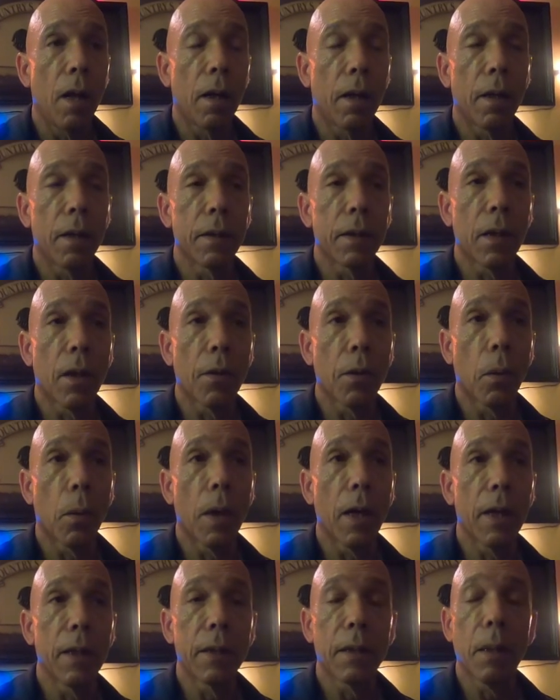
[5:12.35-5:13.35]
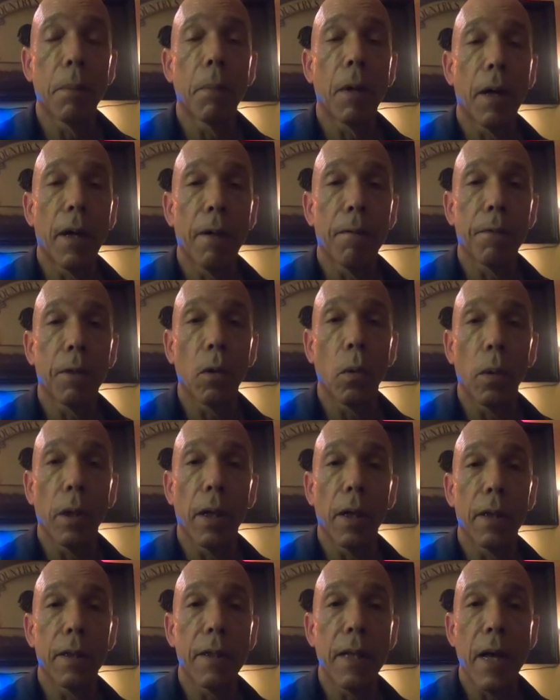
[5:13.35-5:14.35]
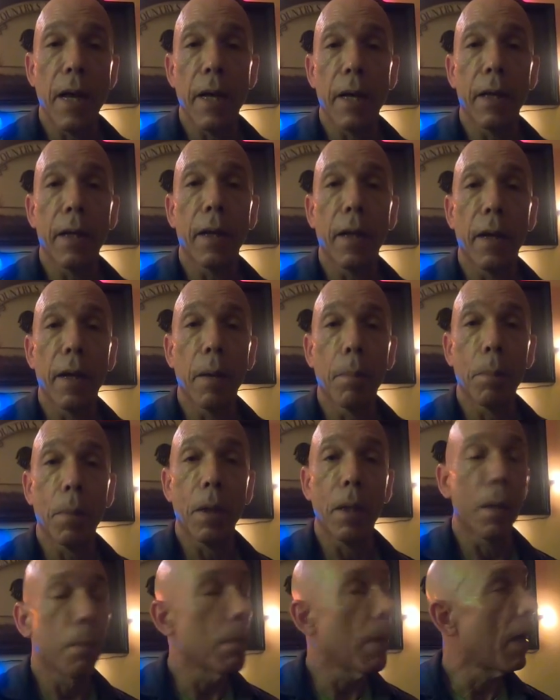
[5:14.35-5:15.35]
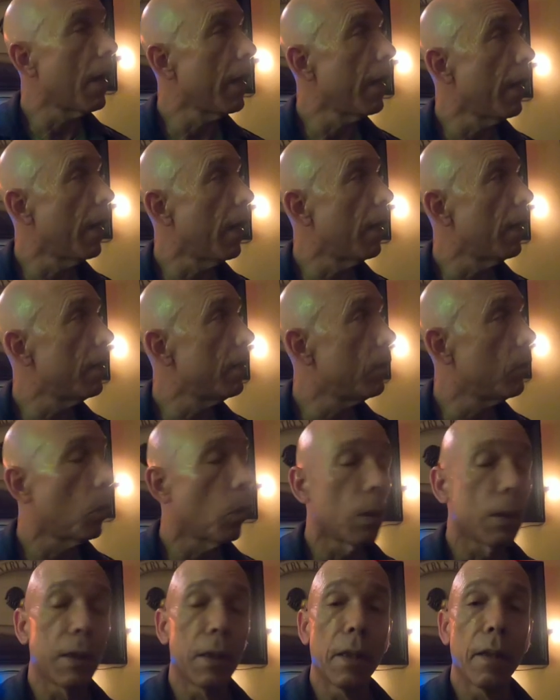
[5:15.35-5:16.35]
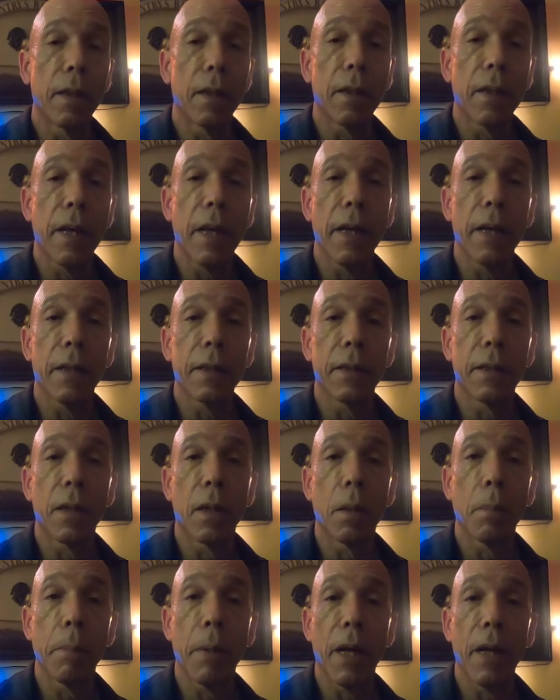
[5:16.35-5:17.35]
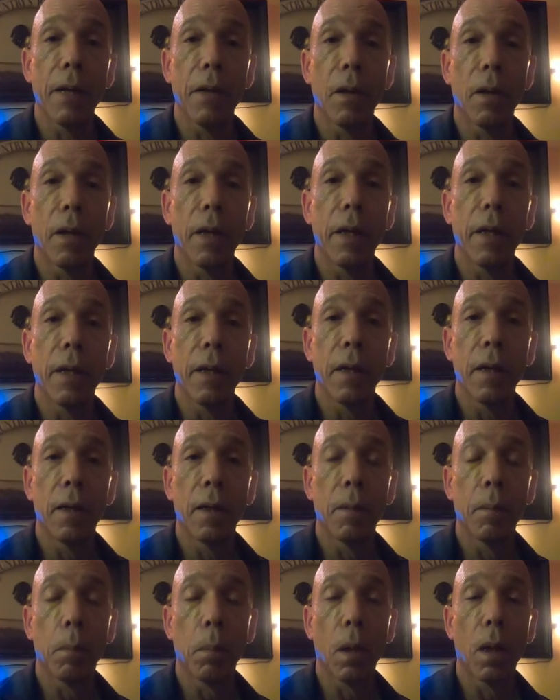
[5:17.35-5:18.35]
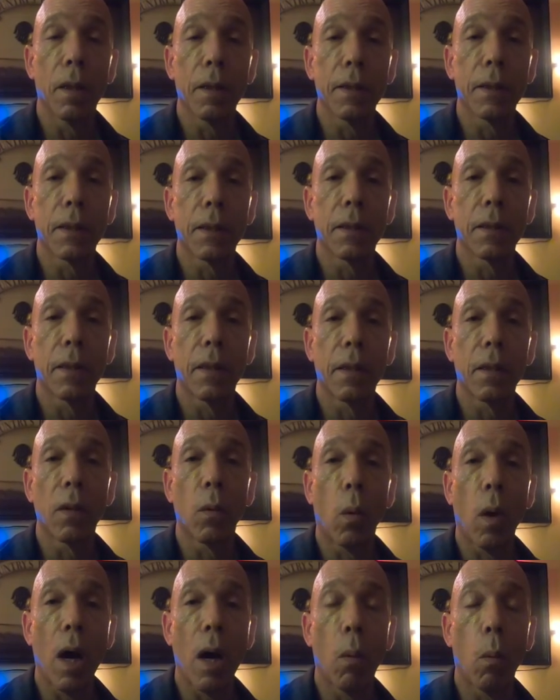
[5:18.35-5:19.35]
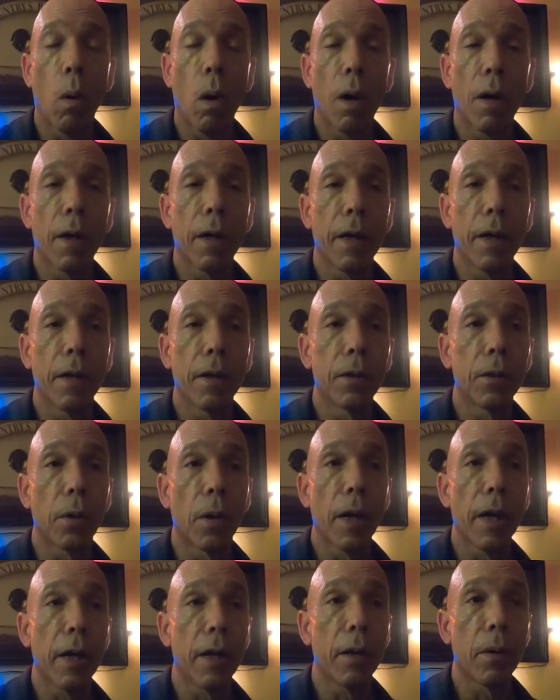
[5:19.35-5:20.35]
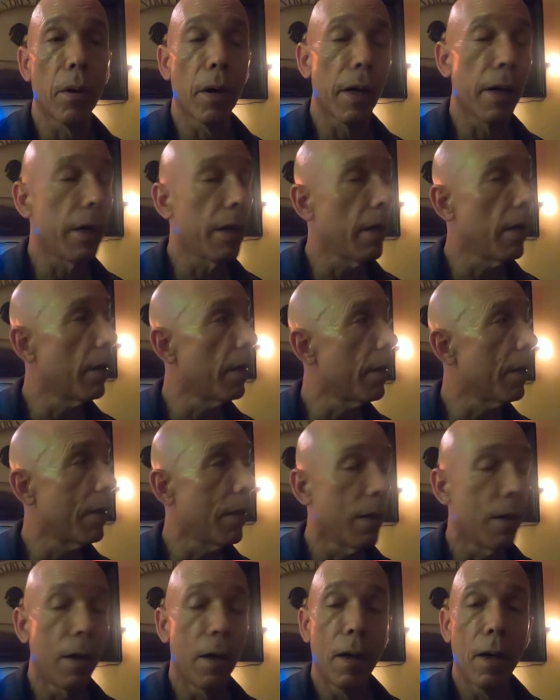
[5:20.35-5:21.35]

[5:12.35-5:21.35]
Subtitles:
Because otherwise I'm going to have to go get a tank and empty my what's in the tanks there manually, plus get the hot water heater drained right here,